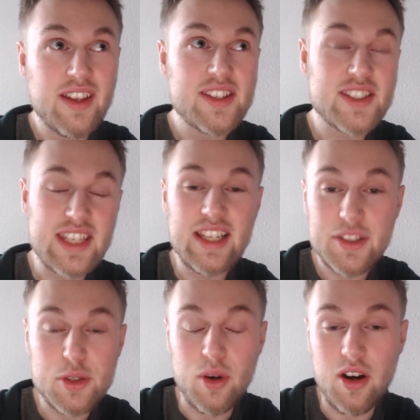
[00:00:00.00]

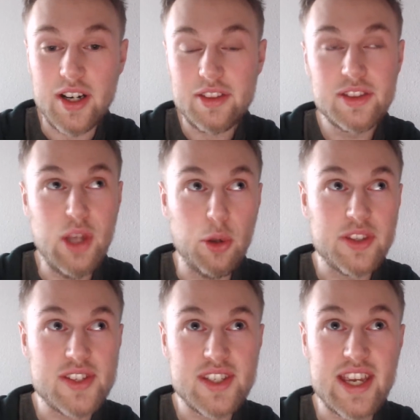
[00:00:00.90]
skilled you are at
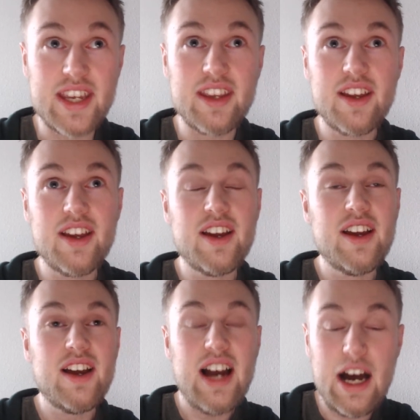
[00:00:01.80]
noticing
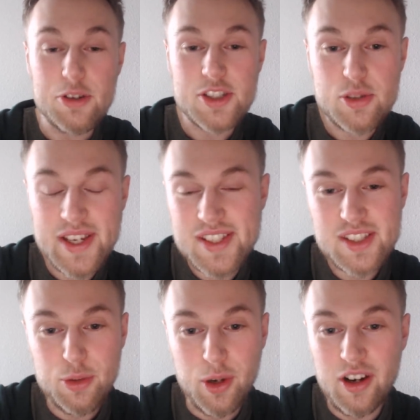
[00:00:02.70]
how
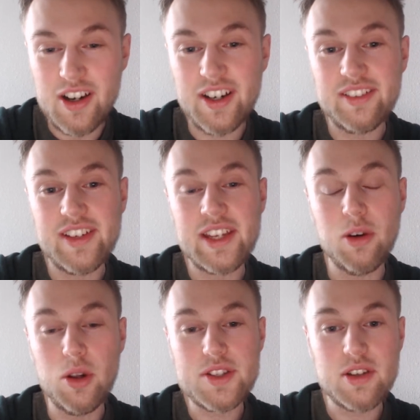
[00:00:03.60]
stressed you are and
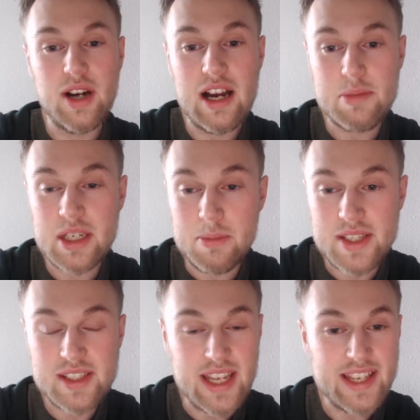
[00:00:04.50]
also how many
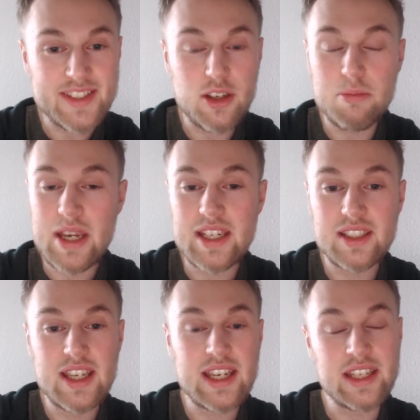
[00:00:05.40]
mistakes you're
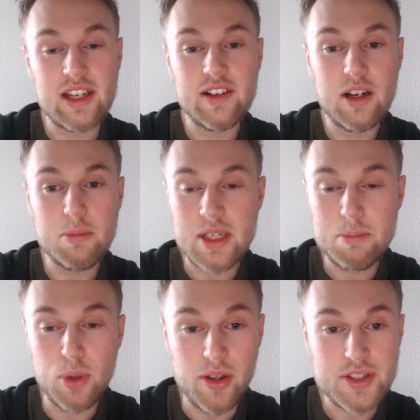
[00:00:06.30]
making and how many
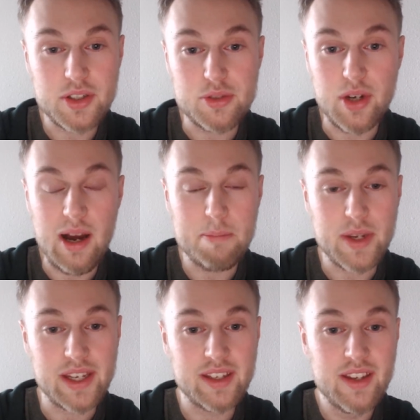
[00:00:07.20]
balls you're
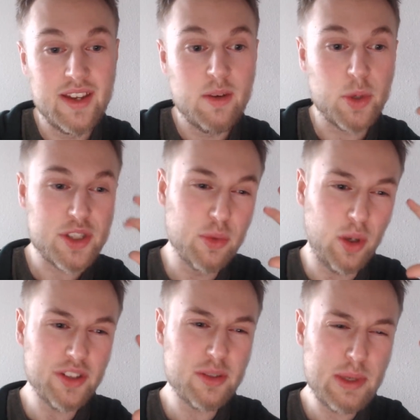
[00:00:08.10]
dropping. What you
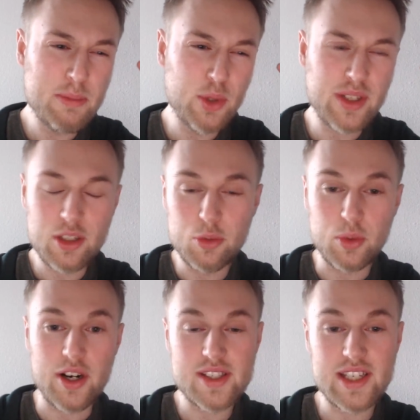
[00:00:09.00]
want to be moving
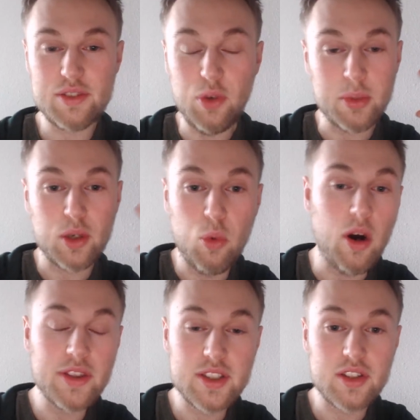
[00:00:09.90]
towards is from a
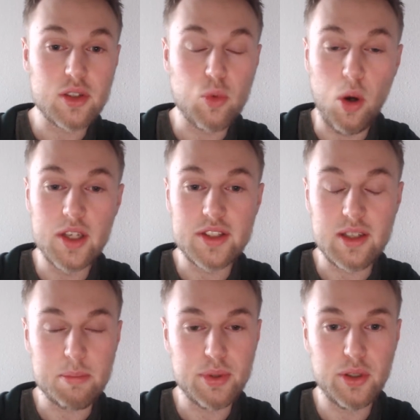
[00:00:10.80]
quantity to quality
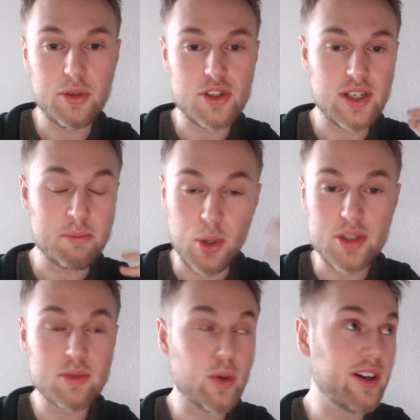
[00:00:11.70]
approach. In
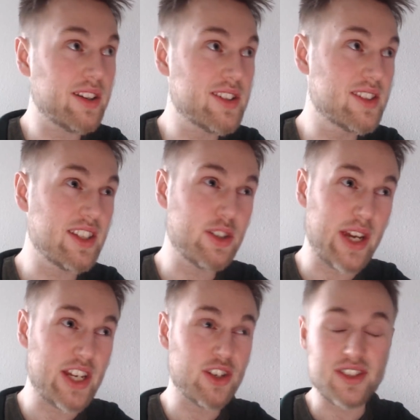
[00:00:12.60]
most work
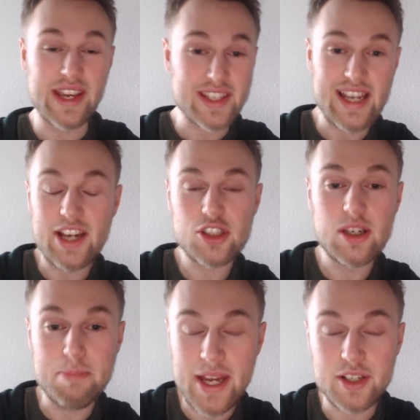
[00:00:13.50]
situations, it's
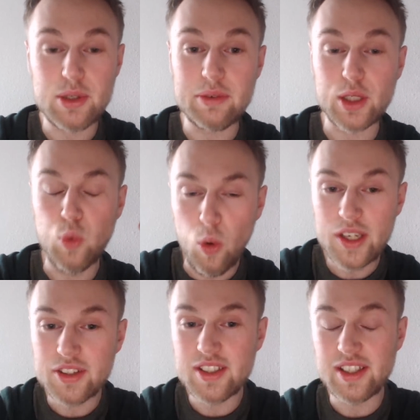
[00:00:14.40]
actually better to have a
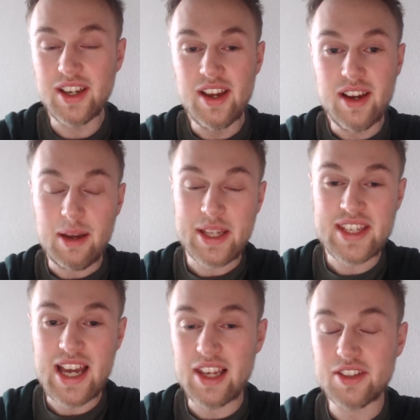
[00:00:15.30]
quality
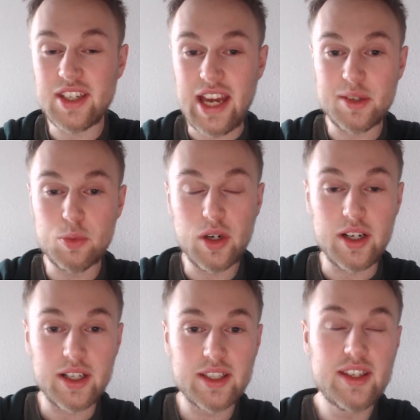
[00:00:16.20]
mentality at
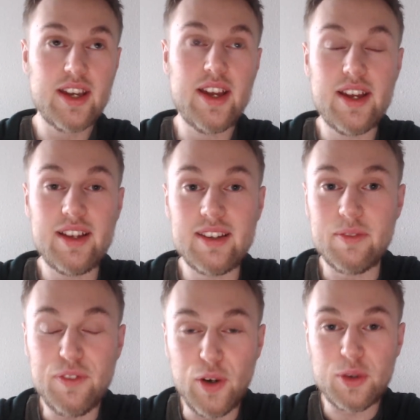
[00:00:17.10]
work,
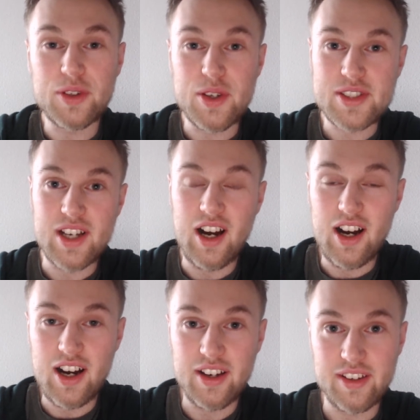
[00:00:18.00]
focused
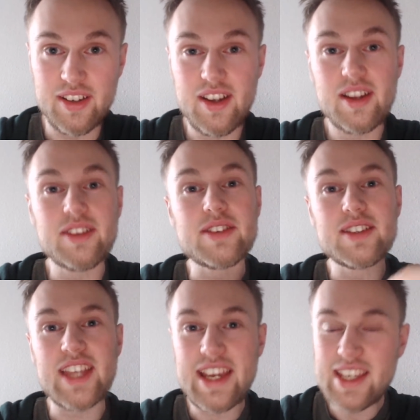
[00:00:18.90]
on
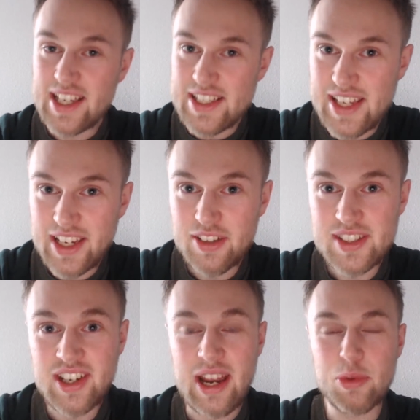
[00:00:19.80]
taking a second
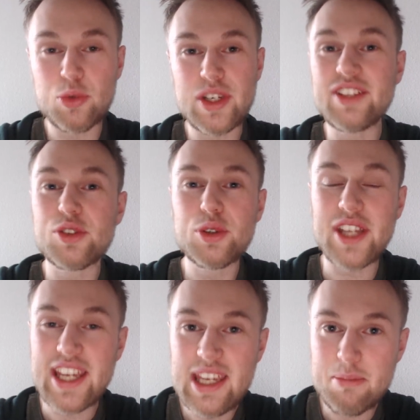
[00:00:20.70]
time to read through
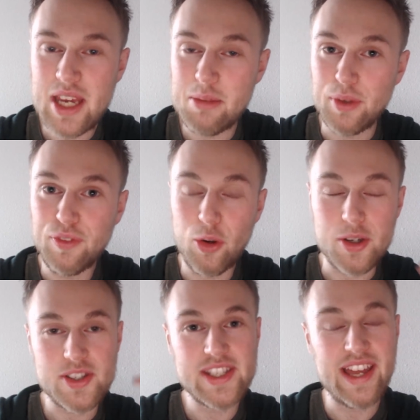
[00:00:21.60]
the email before
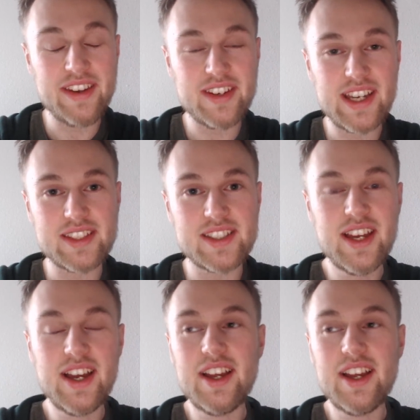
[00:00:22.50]
you send it,